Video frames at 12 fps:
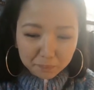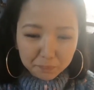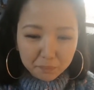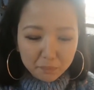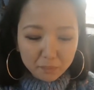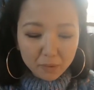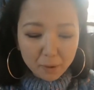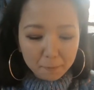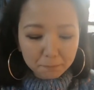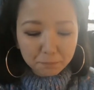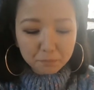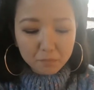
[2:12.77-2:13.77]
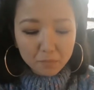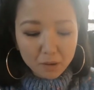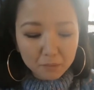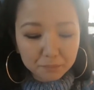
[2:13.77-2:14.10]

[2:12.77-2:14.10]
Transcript: Mmm, that's, that's, ooh.